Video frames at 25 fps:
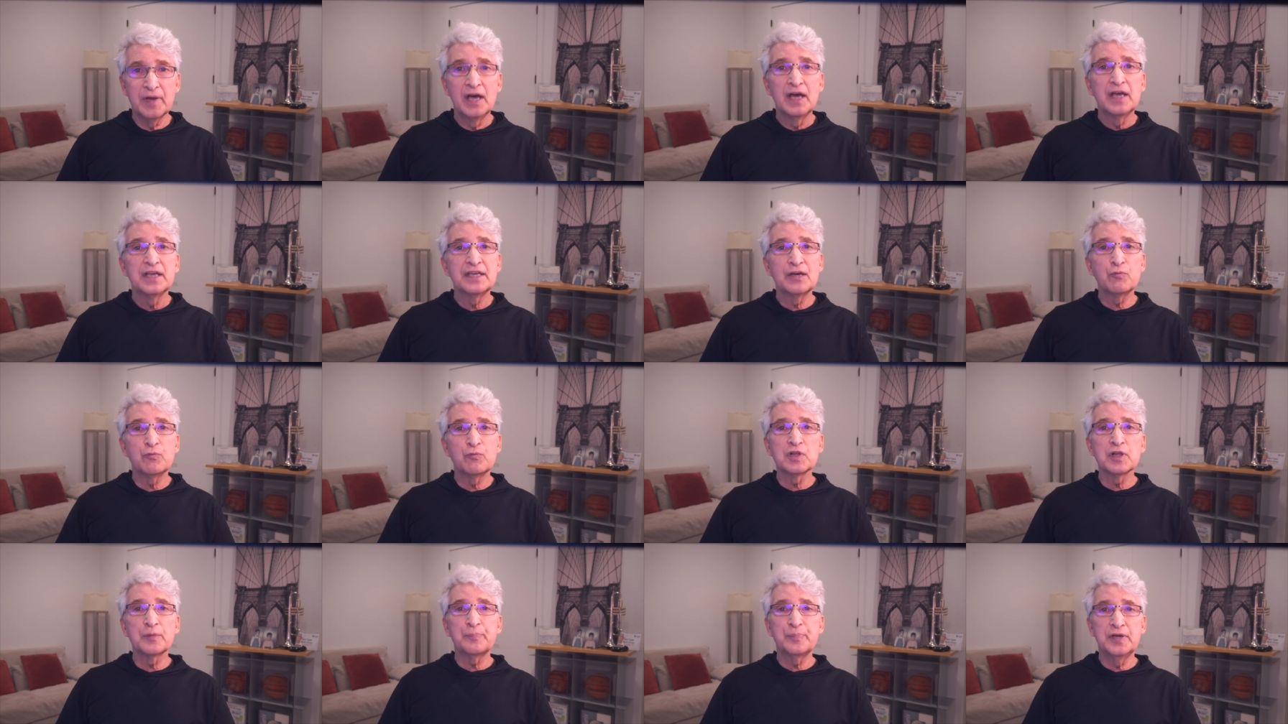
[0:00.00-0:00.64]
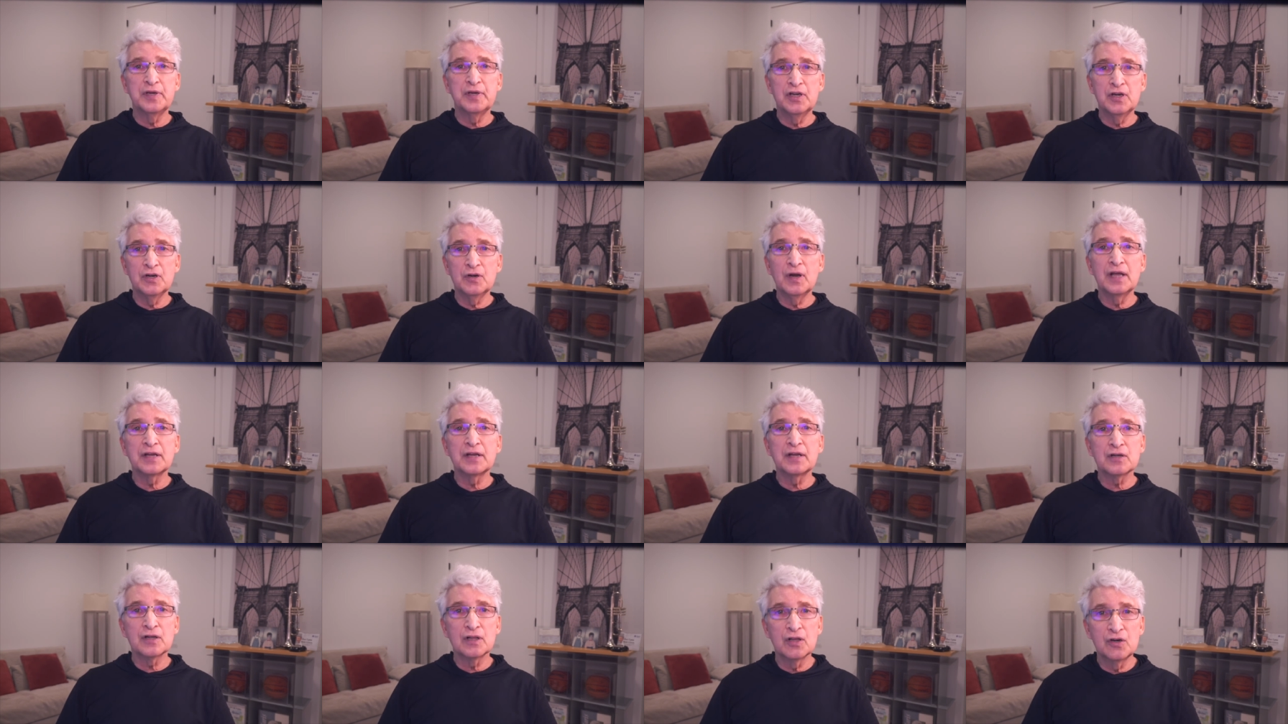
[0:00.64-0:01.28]
yet will appear
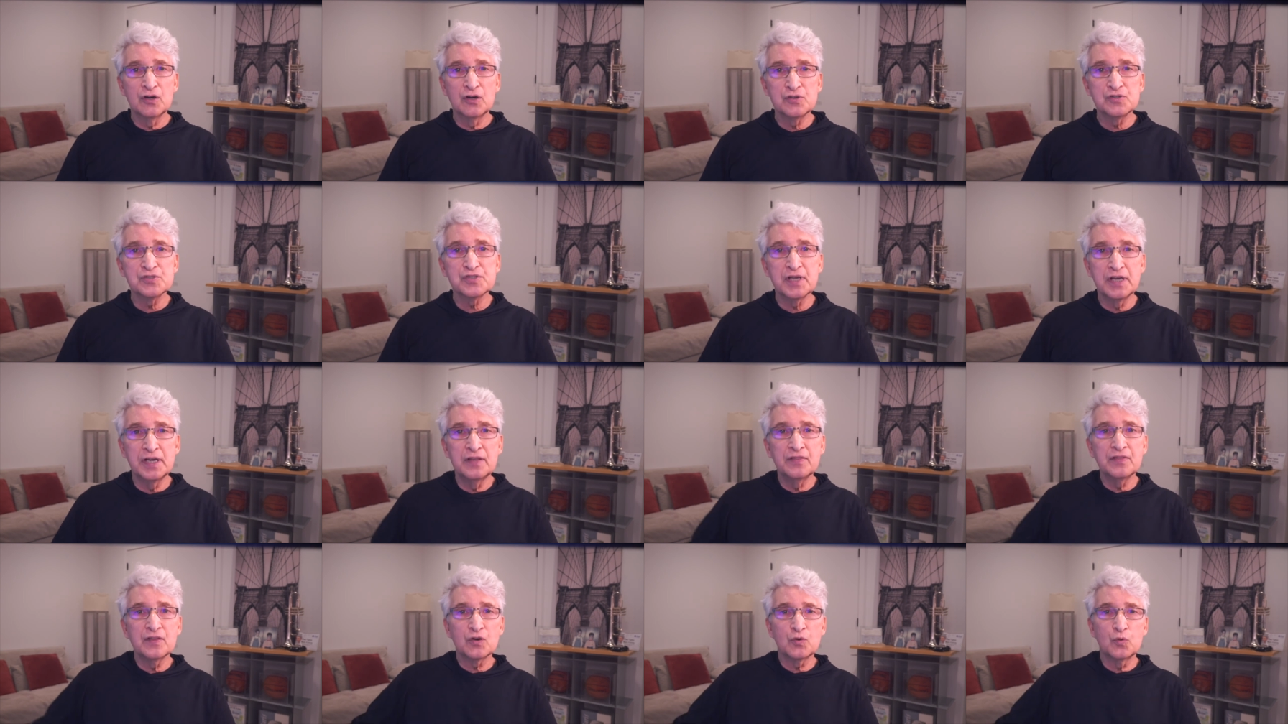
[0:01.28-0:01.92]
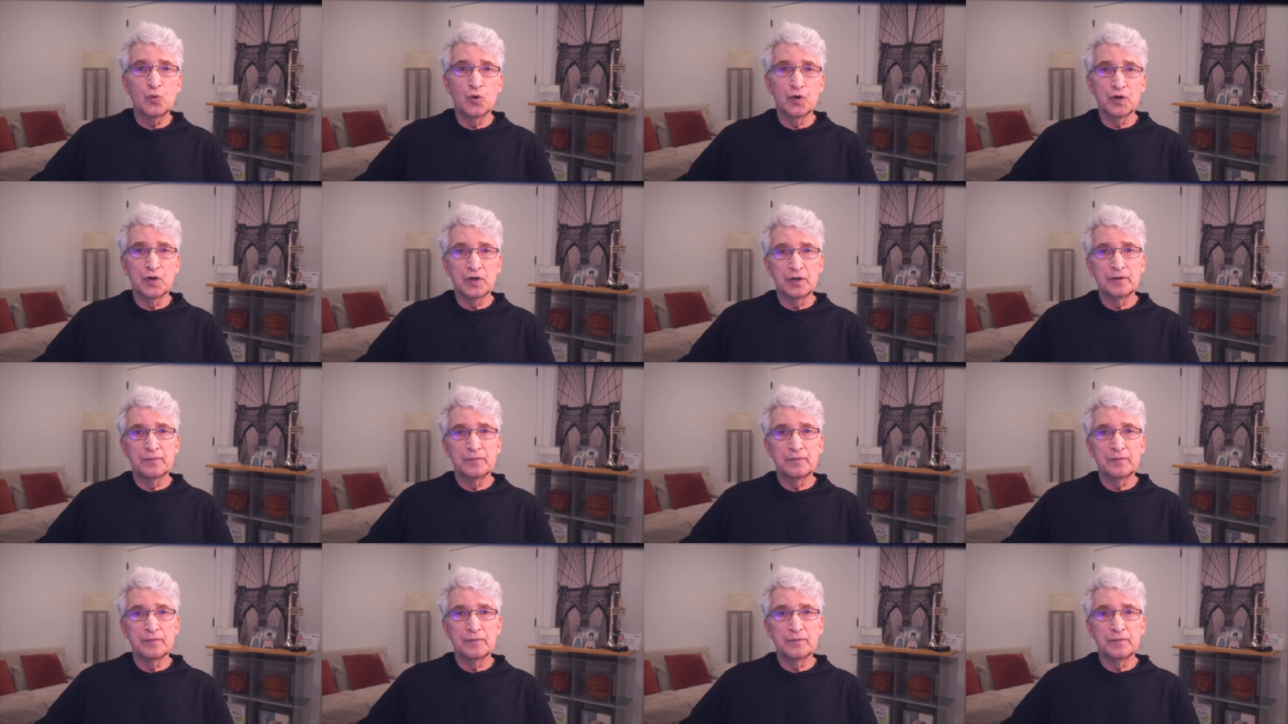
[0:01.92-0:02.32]
and close in the quarter.